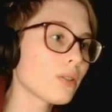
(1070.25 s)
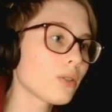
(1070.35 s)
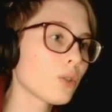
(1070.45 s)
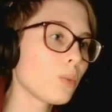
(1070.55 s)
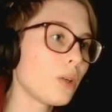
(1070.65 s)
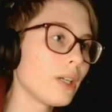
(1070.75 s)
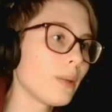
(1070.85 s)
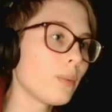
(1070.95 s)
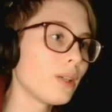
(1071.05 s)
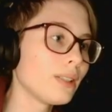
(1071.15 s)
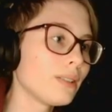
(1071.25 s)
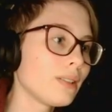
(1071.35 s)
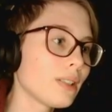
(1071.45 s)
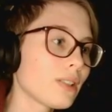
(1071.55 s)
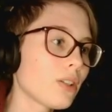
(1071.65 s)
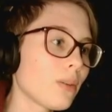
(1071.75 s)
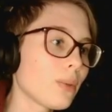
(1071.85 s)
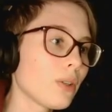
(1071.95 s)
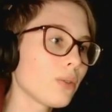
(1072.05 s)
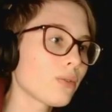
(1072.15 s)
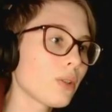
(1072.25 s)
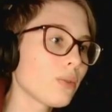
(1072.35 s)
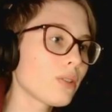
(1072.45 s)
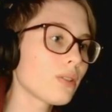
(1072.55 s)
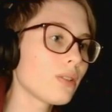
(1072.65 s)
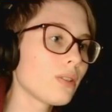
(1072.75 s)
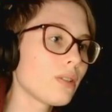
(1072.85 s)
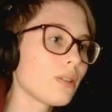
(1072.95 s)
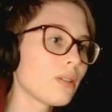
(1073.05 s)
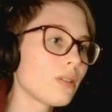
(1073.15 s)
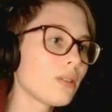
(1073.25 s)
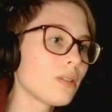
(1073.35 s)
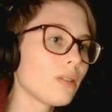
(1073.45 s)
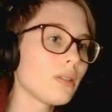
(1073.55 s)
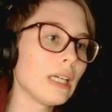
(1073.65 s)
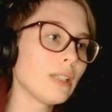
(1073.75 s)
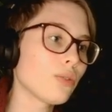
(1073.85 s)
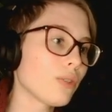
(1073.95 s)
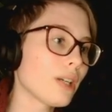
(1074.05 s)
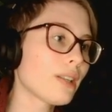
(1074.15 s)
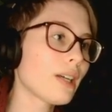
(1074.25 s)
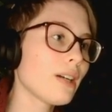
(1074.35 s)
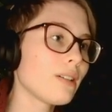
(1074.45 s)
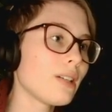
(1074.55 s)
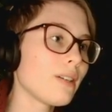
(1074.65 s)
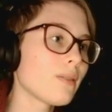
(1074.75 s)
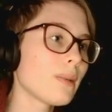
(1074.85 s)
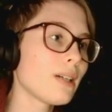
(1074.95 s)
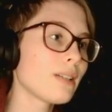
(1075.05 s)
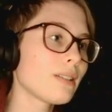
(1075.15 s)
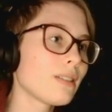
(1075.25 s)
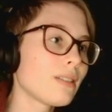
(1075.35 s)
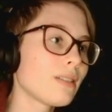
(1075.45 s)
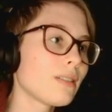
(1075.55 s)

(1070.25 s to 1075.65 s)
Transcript: So it's 1 and 1. Let's start with those rows. It's right there. Never mind.